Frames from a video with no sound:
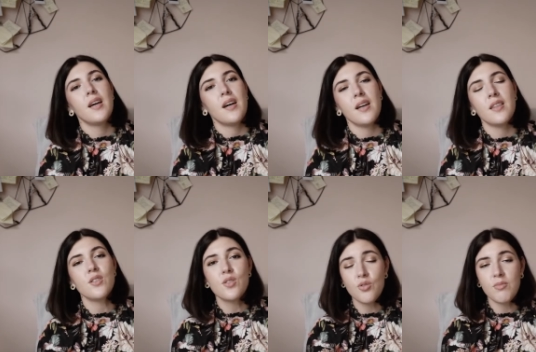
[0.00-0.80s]
either
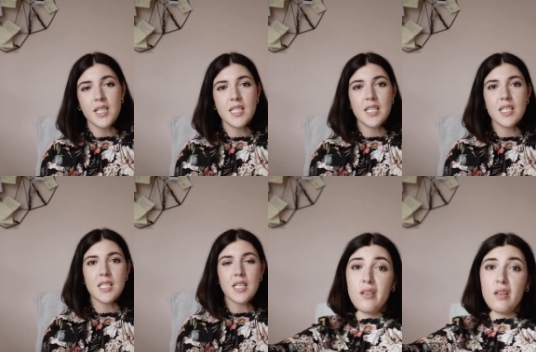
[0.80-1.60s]
zoom
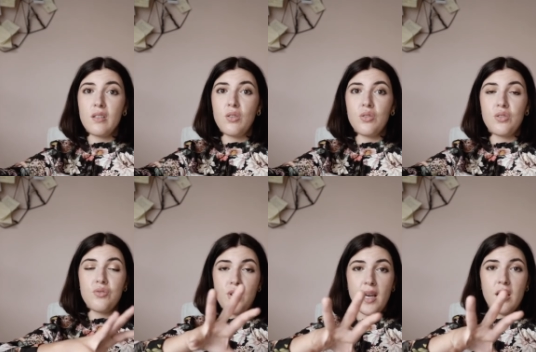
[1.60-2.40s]
lenses. I think the auto
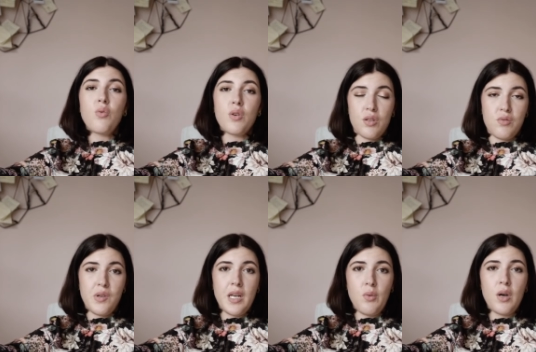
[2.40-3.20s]
track works
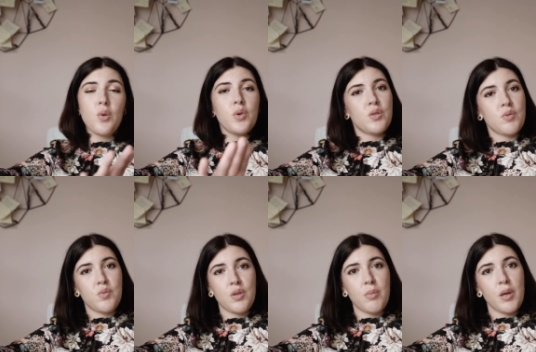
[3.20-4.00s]
really well, which was
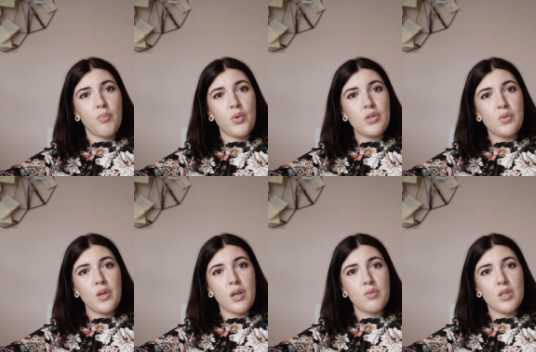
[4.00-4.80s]
one of my points
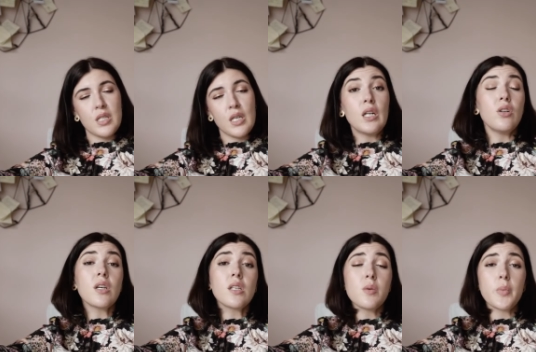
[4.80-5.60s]
when I was
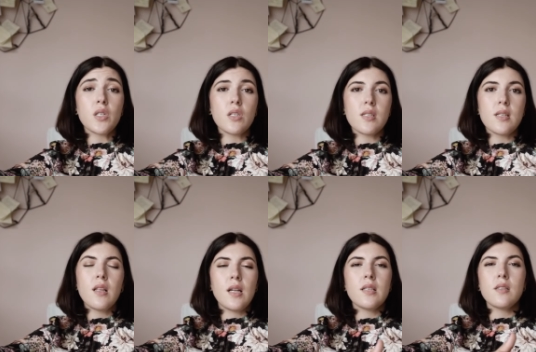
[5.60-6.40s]
looking to purchase
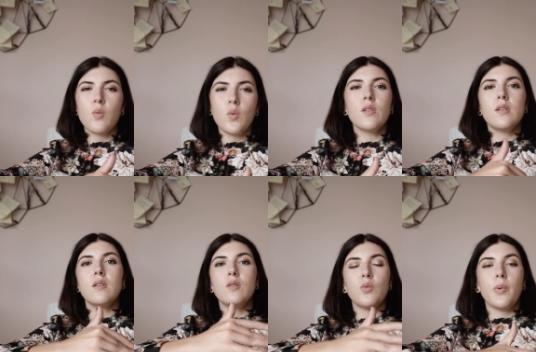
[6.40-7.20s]
the lens. I
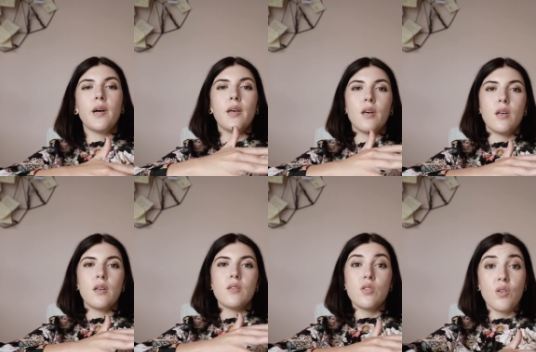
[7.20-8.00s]
wanted to buy
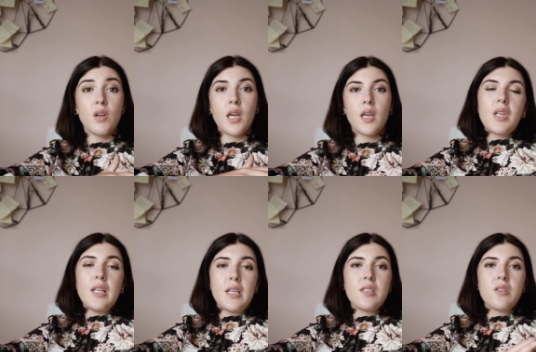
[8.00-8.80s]
a Sony
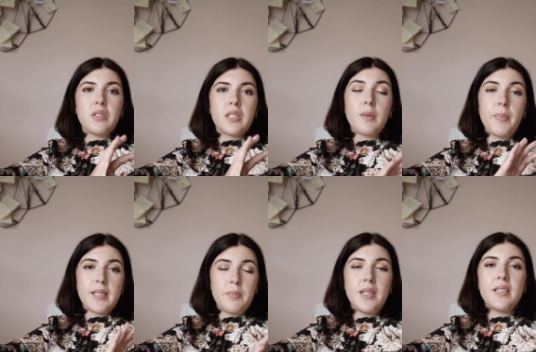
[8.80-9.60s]
lens, so the
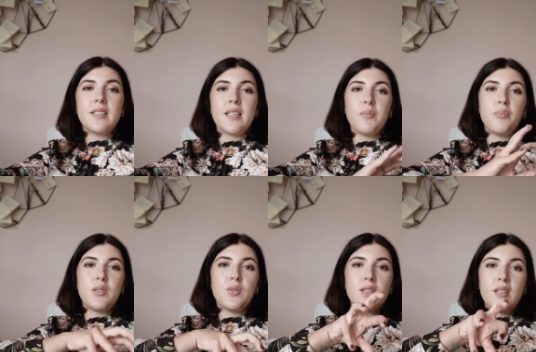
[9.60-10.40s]
compatibility
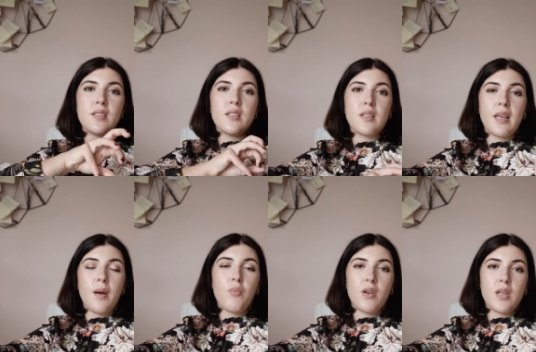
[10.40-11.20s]
between the lens and the
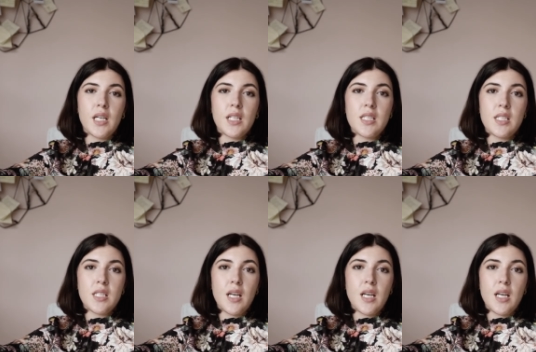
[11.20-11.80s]
camera, it's